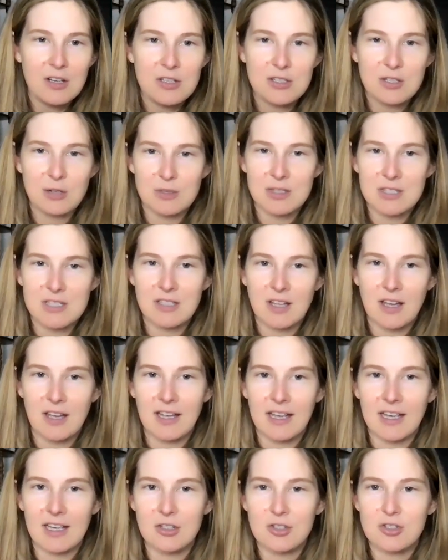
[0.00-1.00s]
so it's
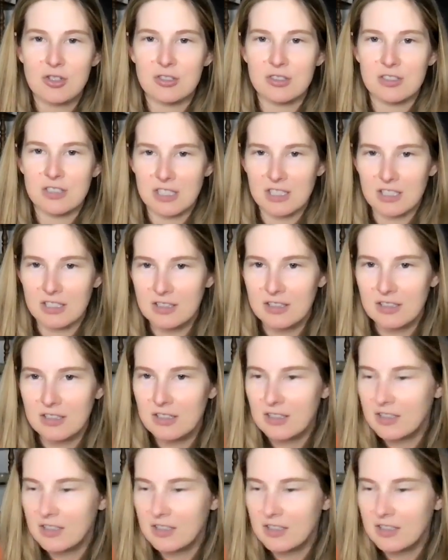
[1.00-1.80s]
not actually